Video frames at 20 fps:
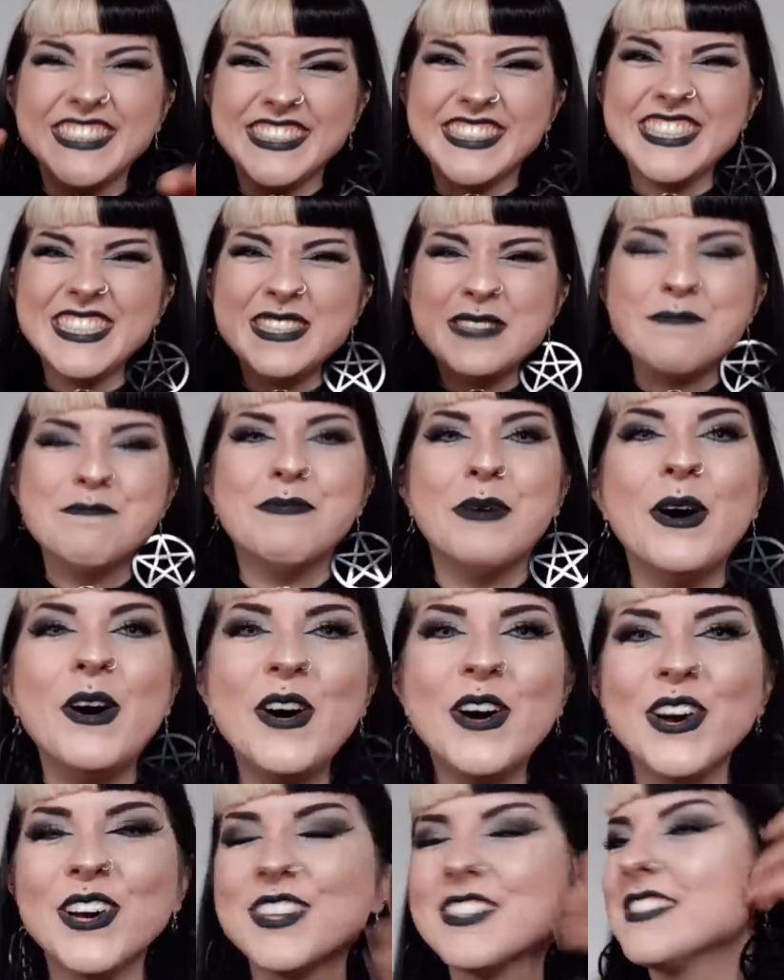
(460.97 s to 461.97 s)
this
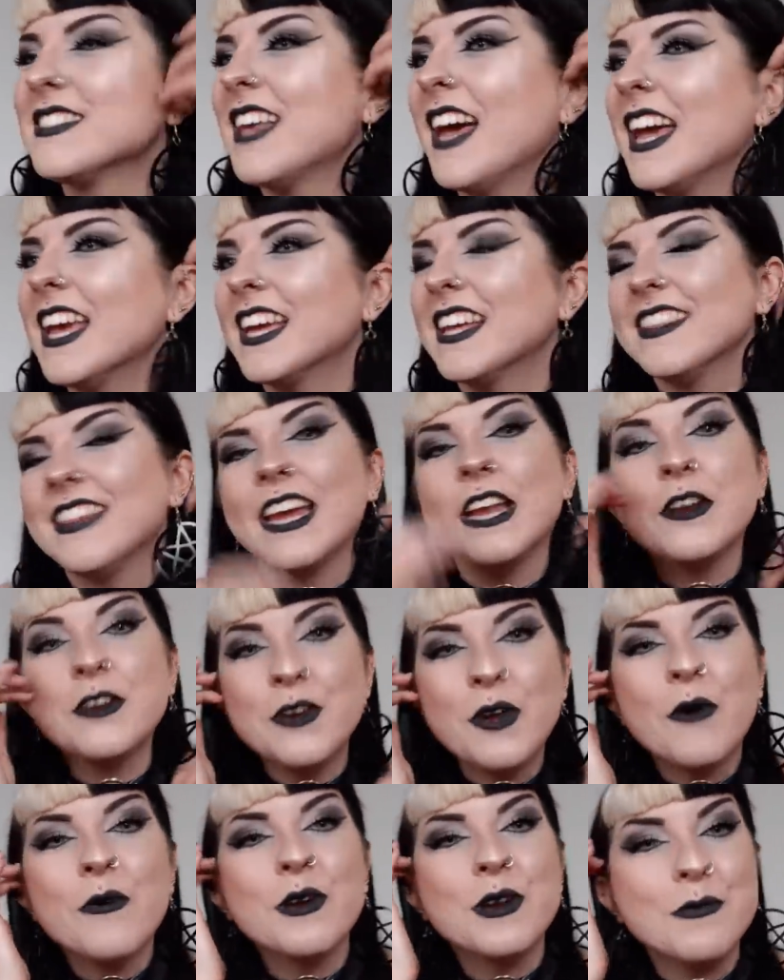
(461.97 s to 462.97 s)
box? Like they do
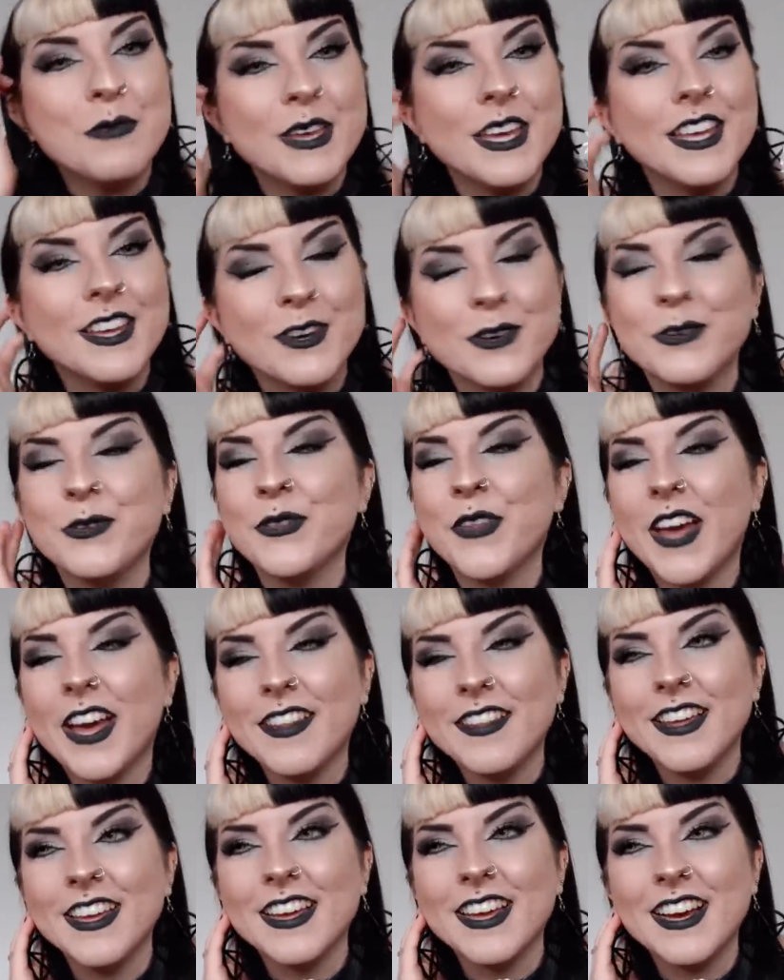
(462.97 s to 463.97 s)
not want to be called
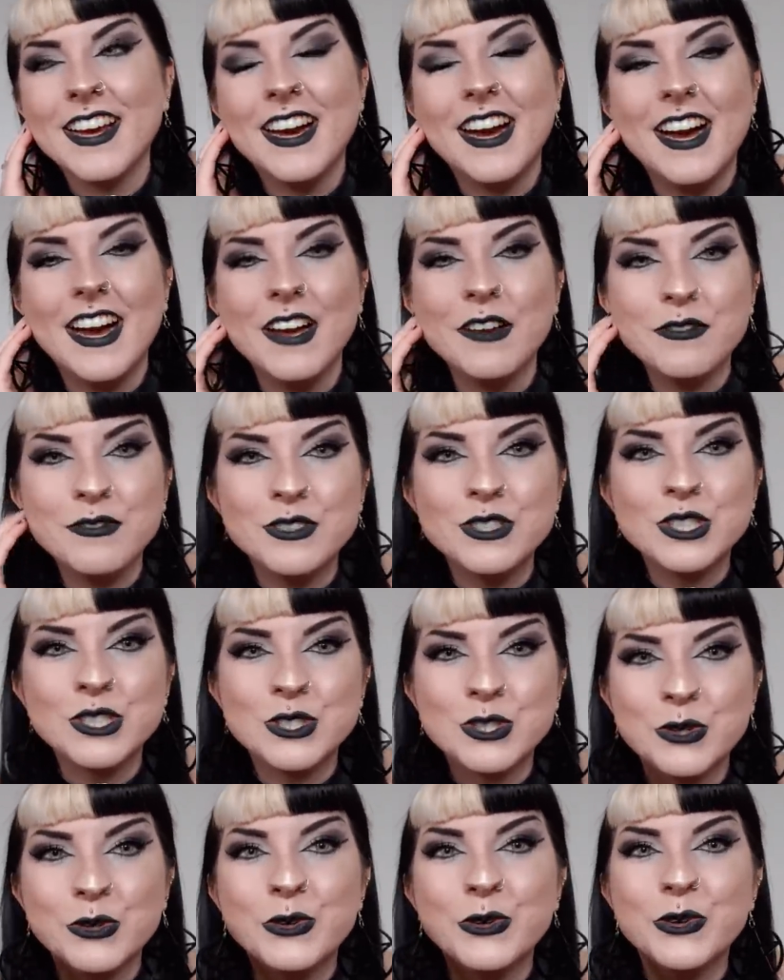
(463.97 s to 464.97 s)
that. Like I for
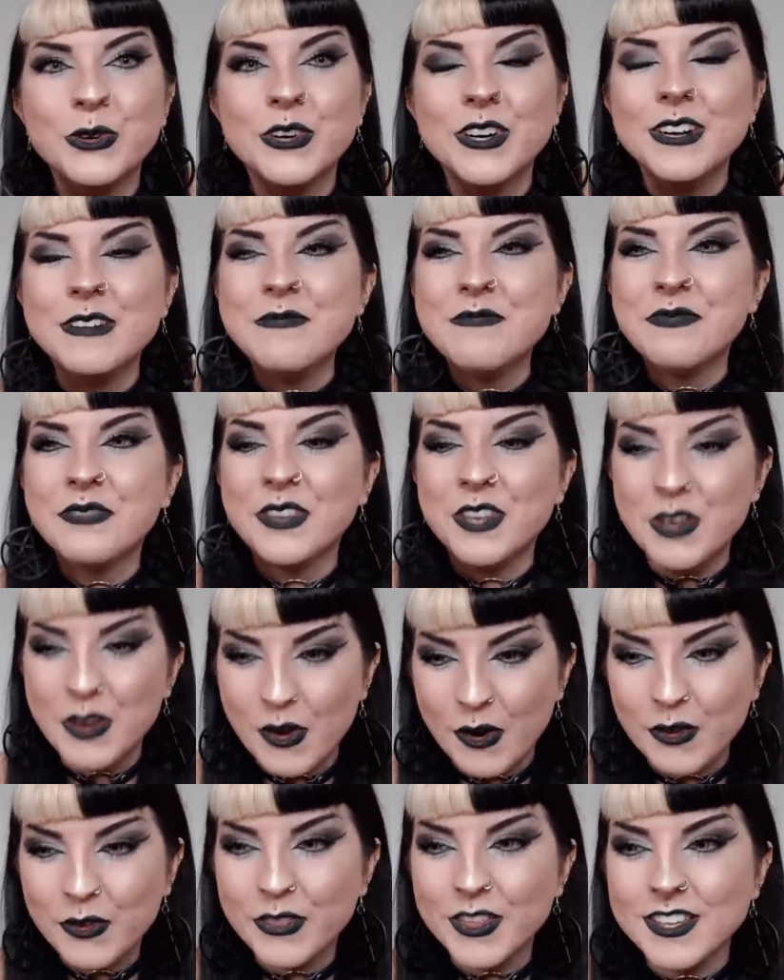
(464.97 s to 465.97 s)
sure
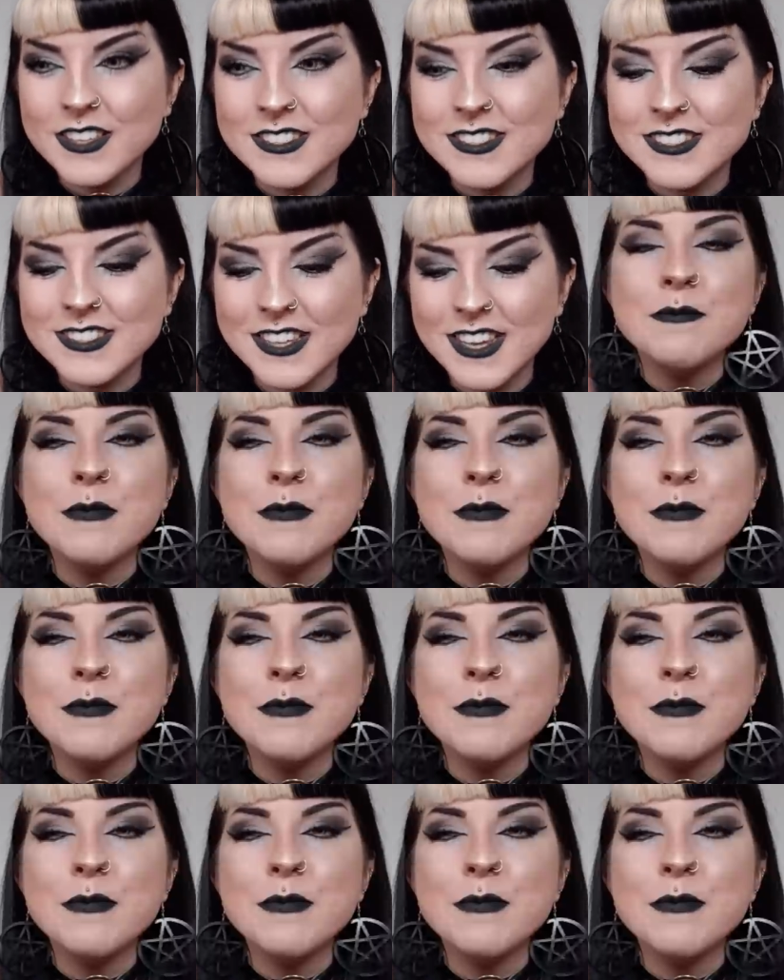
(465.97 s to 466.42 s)
know this.